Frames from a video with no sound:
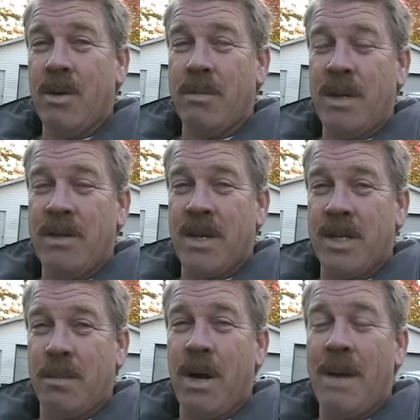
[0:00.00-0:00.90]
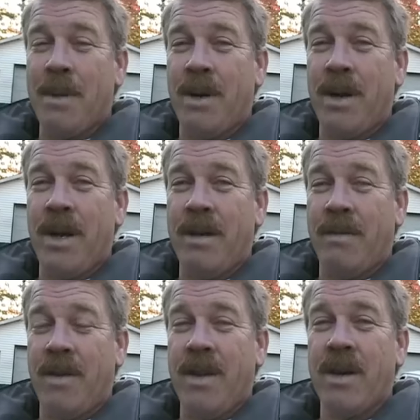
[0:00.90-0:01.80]
would be such a popular hit
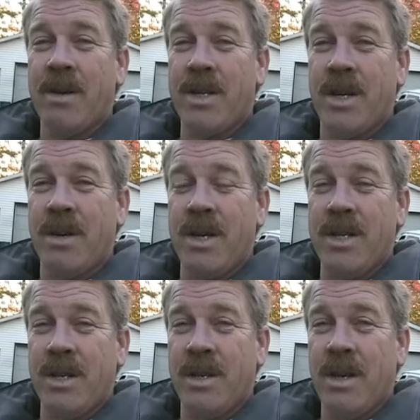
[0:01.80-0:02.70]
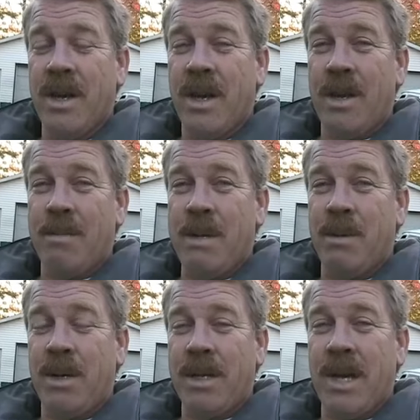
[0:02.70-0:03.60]
for the younger generation and
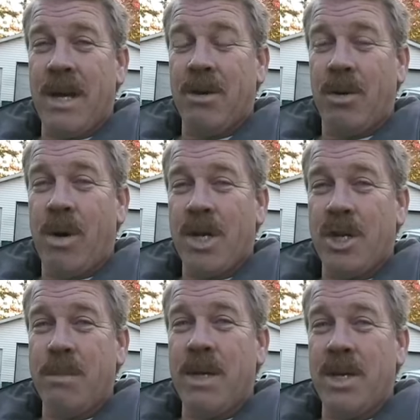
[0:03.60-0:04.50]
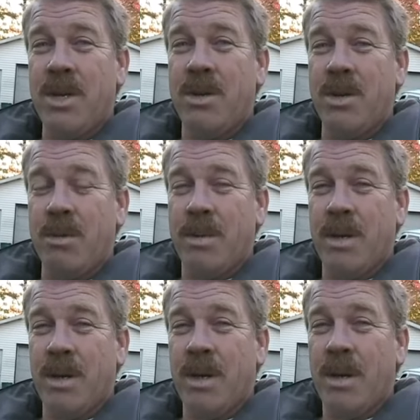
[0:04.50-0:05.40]
people like that who are watching me on YouTube?
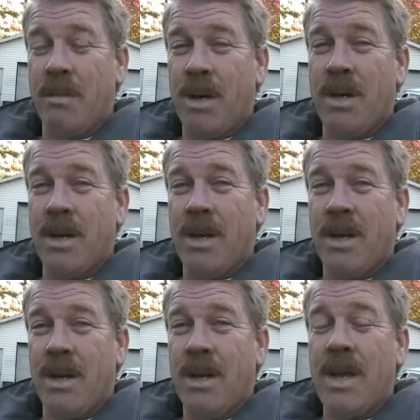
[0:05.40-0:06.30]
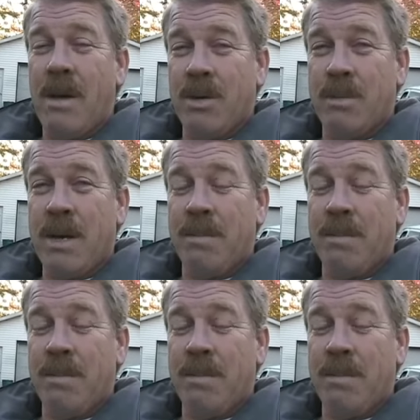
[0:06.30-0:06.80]
But that was my